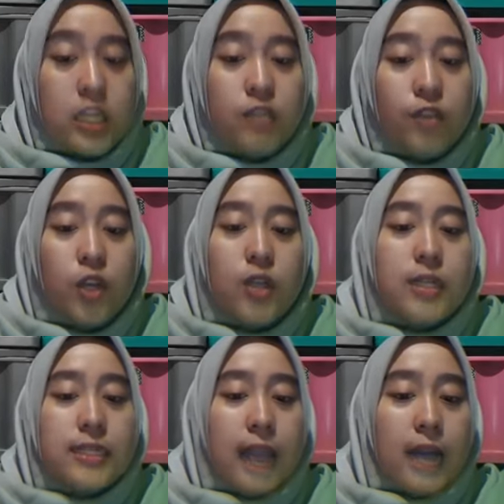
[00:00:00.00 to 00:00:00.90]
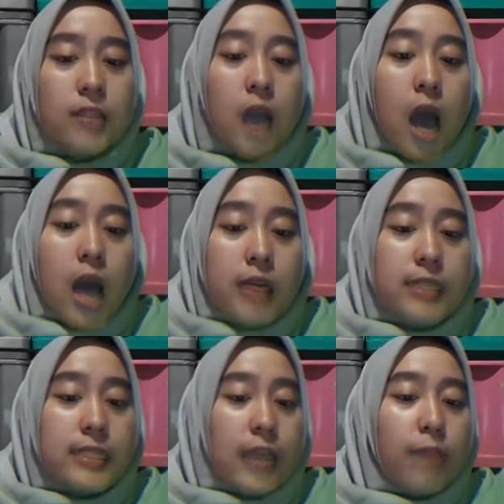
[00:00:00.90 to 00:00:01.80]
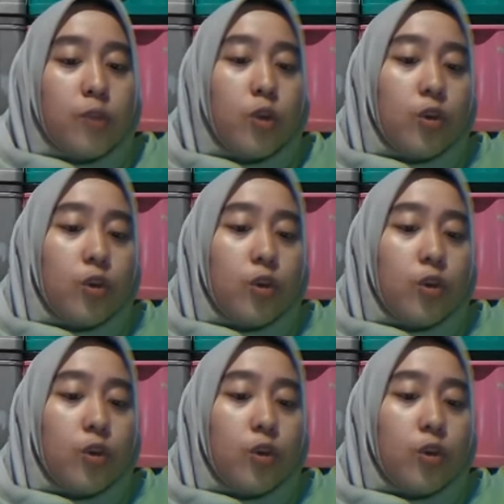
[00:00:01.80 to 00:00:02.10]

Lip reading: This video discusses the steps to